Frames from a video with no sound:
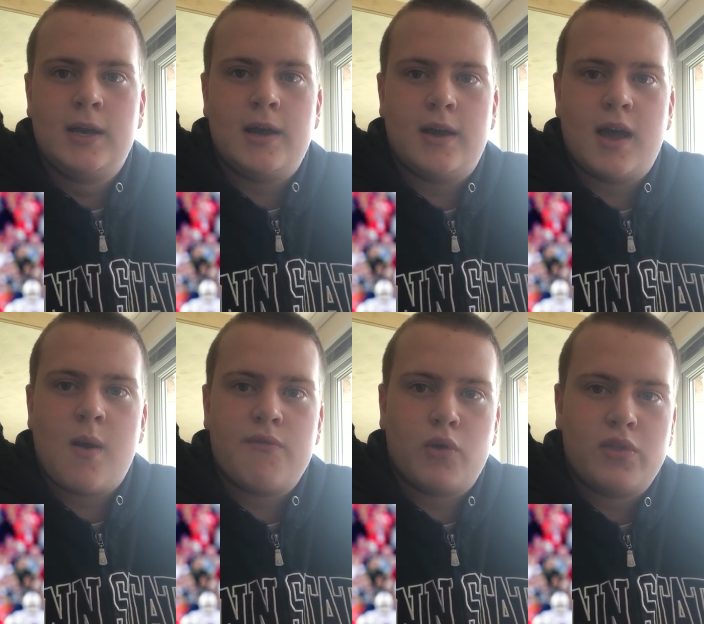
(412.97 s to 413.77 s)

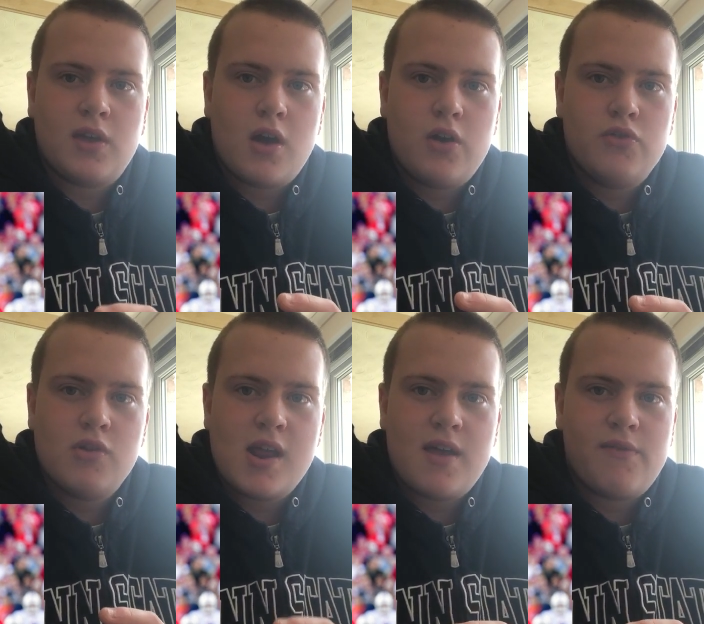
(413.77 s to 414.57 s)
However, I think under
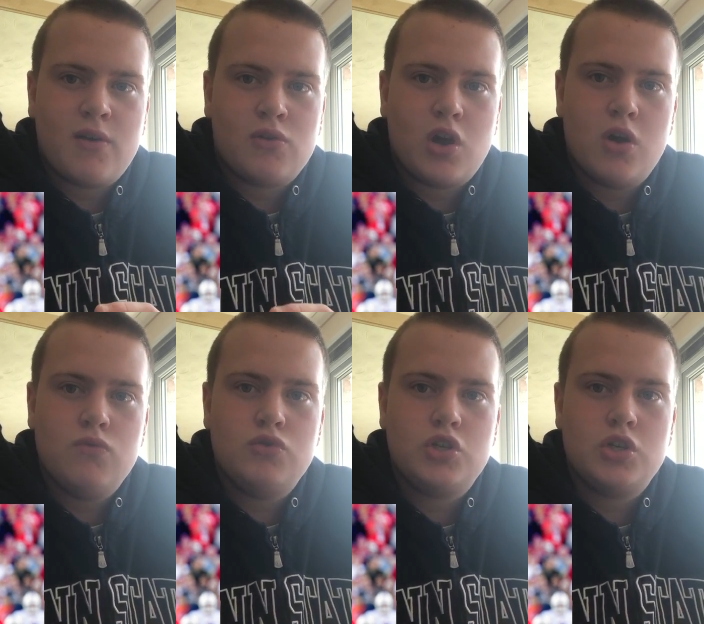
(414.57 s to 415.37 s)
an NFL
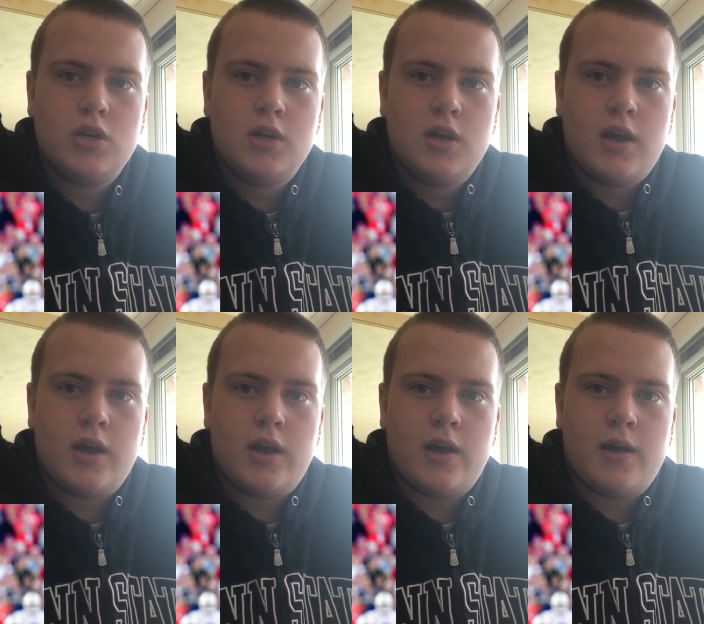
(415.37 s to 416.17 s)
coach
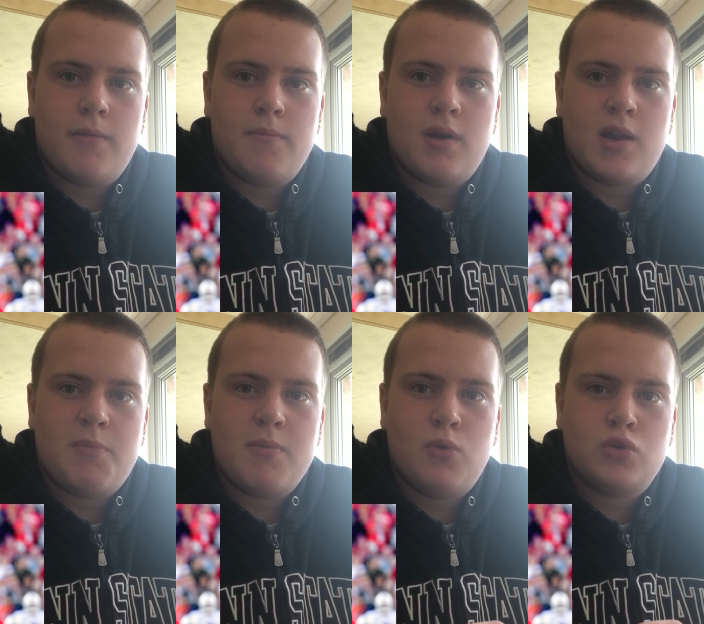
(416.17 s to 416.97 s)
and a
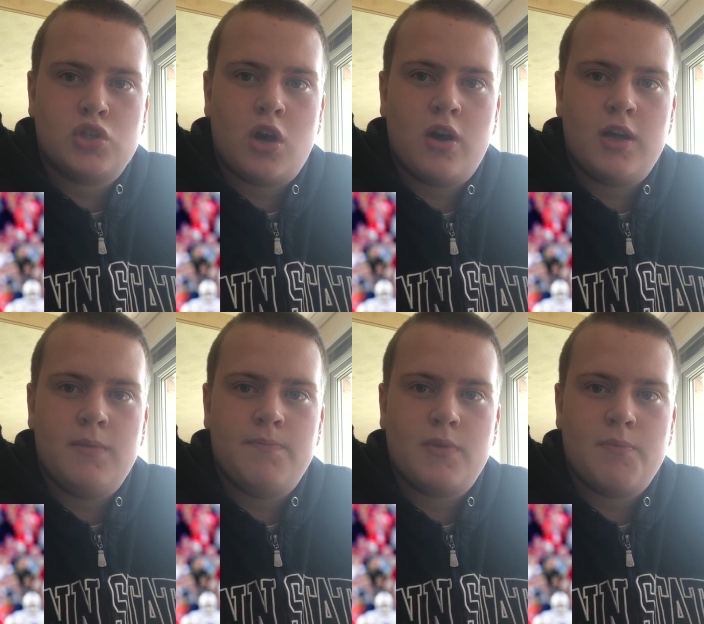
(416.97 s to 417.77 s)
bit more
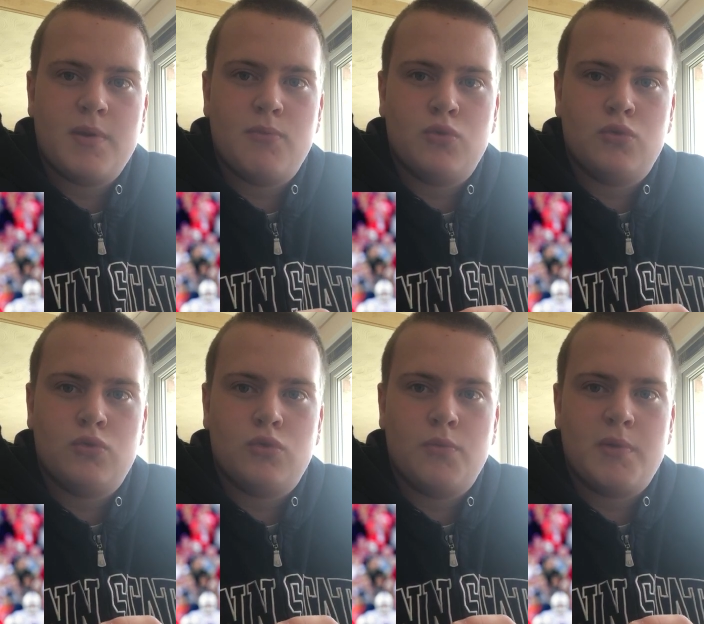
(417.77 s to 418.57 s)
time, a bit
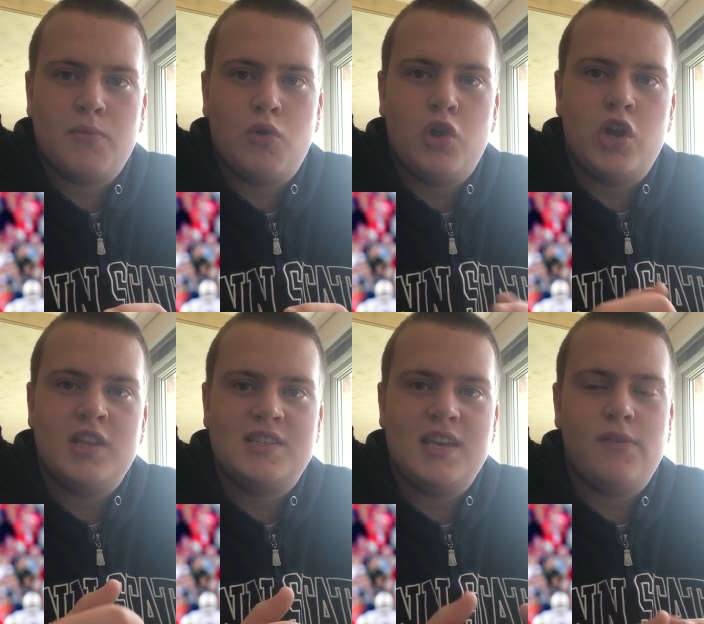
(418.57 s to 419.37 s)
more
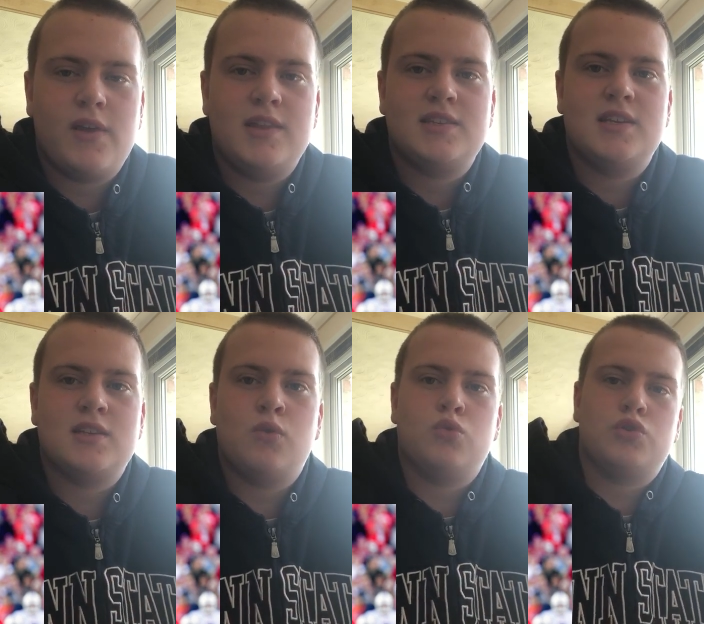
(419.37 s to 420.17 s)
learning defenses,
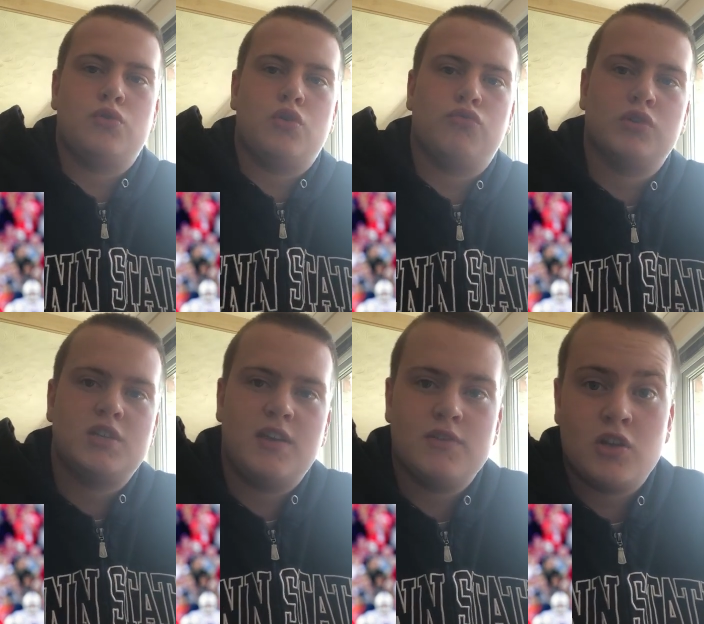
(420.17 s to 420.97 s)
and also good
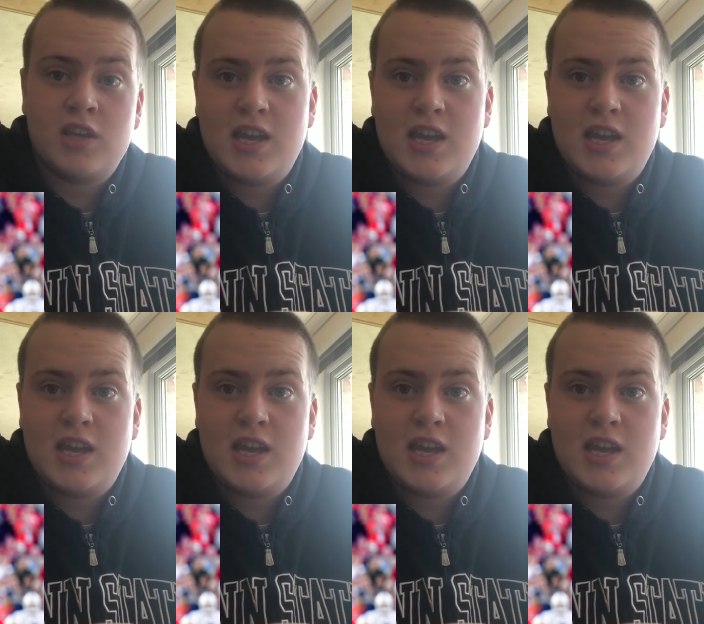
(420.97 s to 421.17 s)
receivers like